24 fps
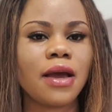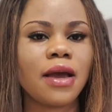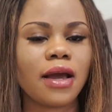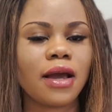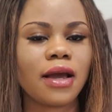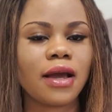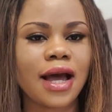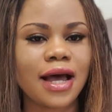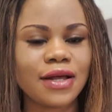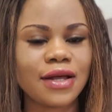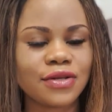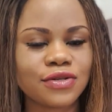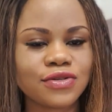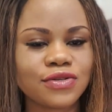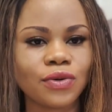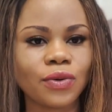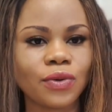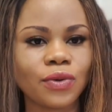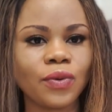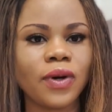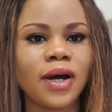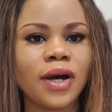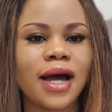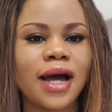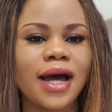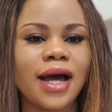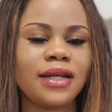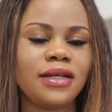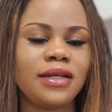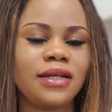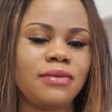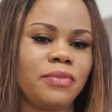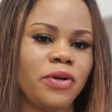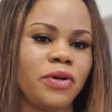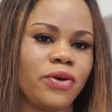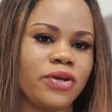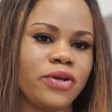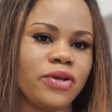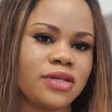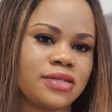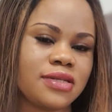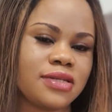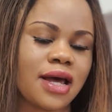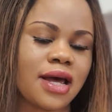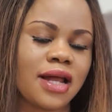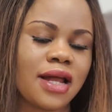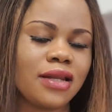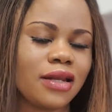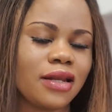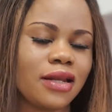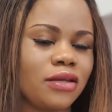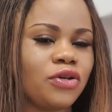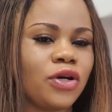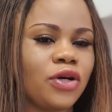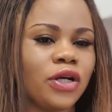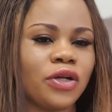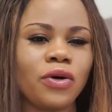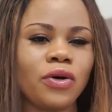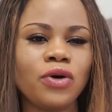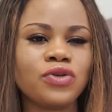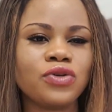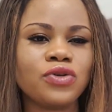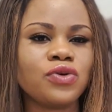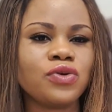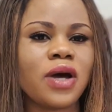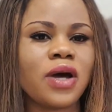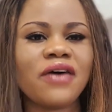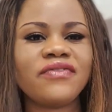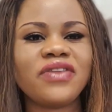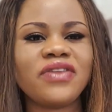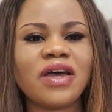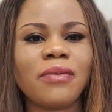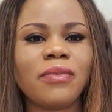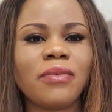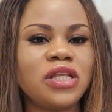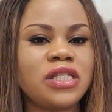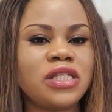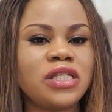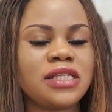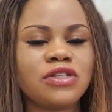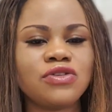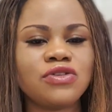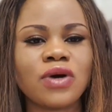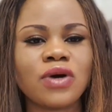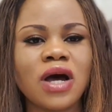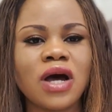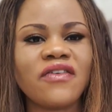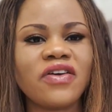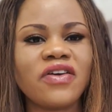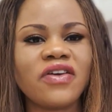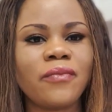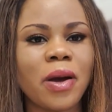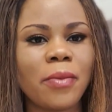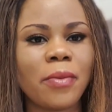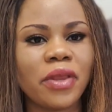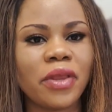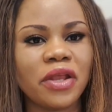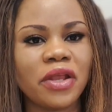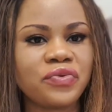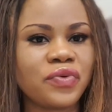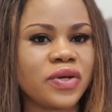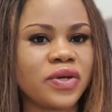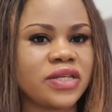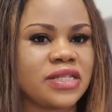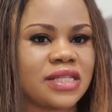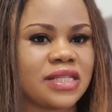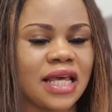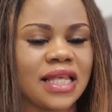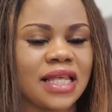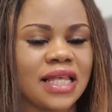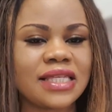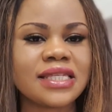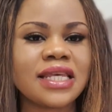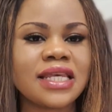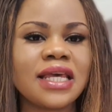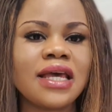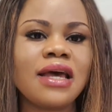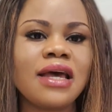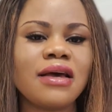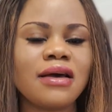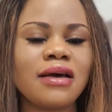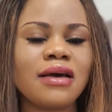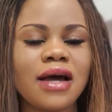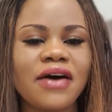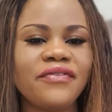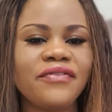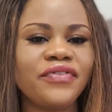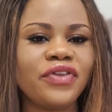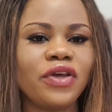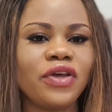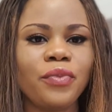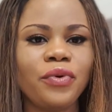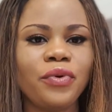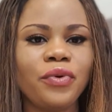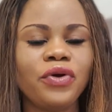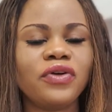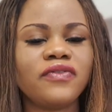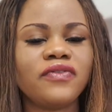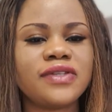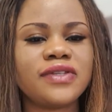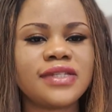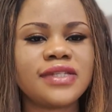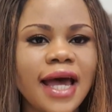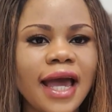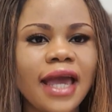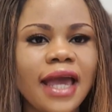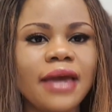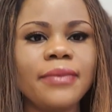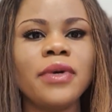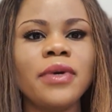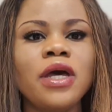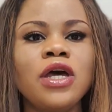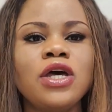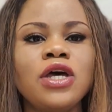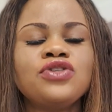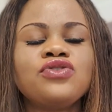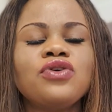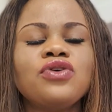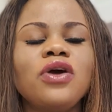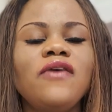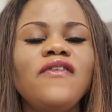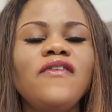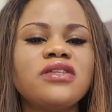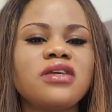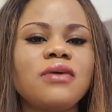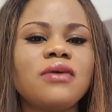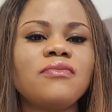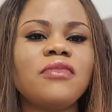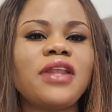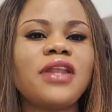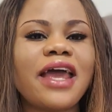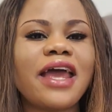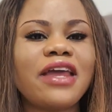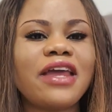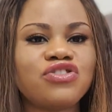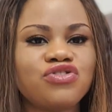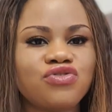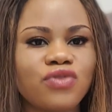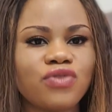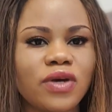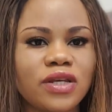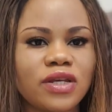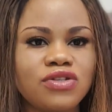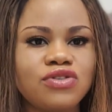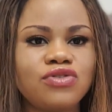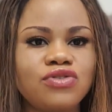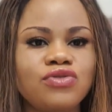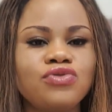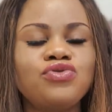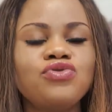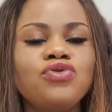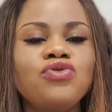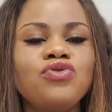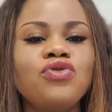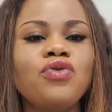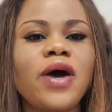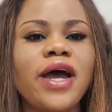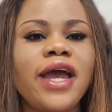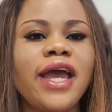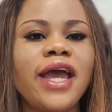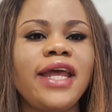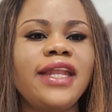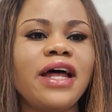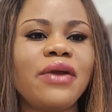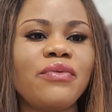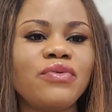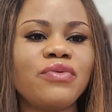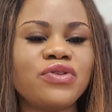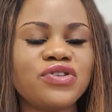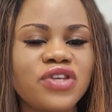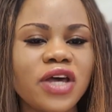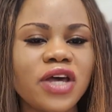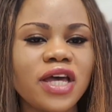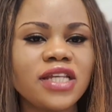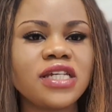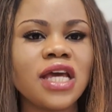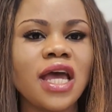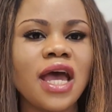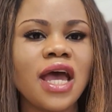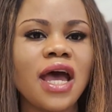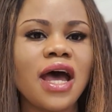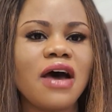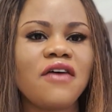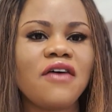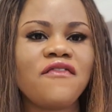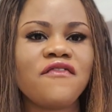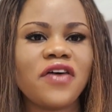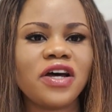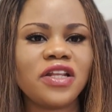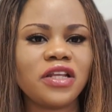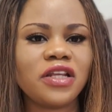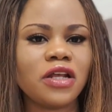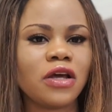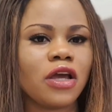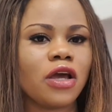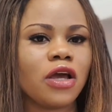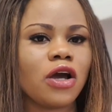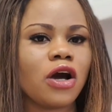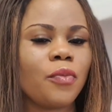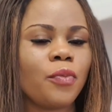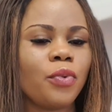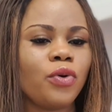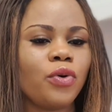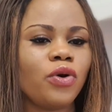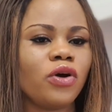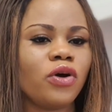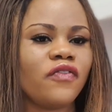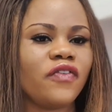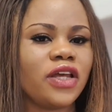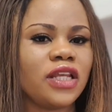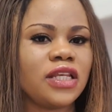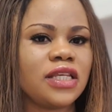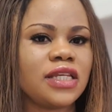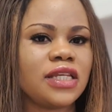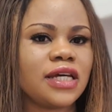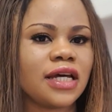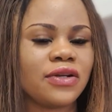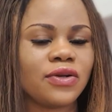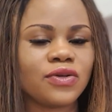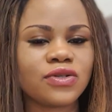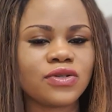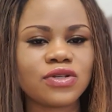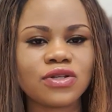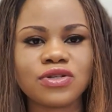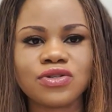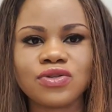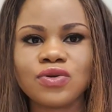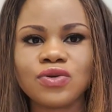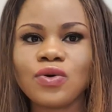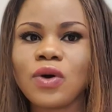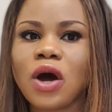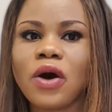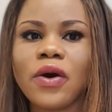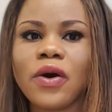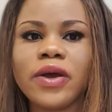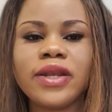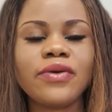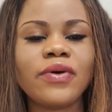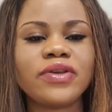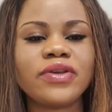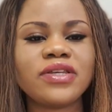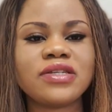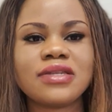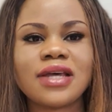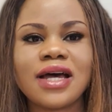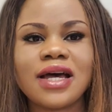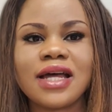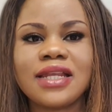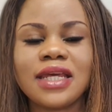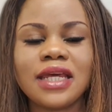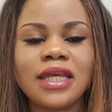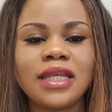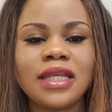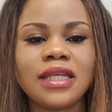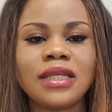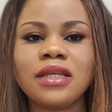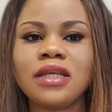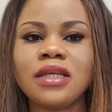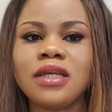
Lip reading: council and be registered, and then you can also have the ability to have a permanent residence after a period of time. So if it's something that interests you, do go ahead and research. I've found a couple of Indian nurses who are already registered in